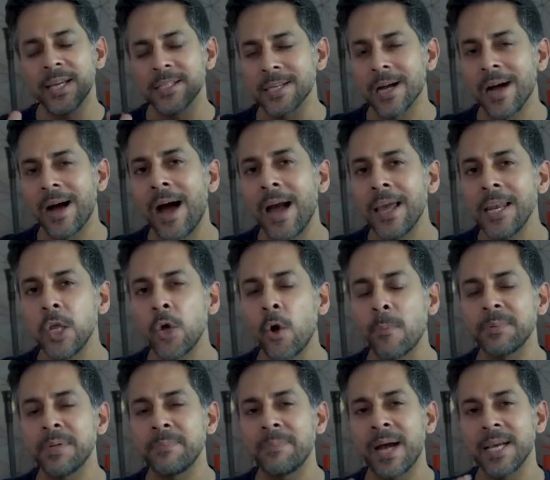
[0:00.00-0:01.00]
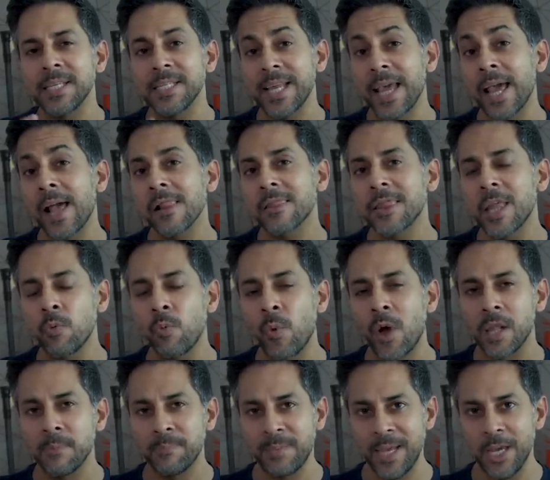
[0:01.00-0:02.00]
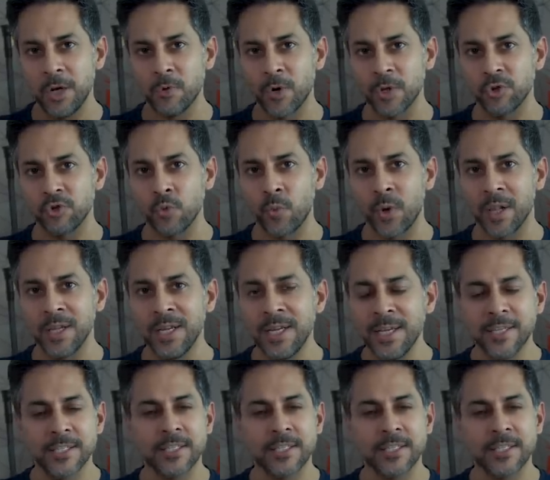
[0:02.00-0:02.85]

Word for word: is a highly optimized health and well-being ritual,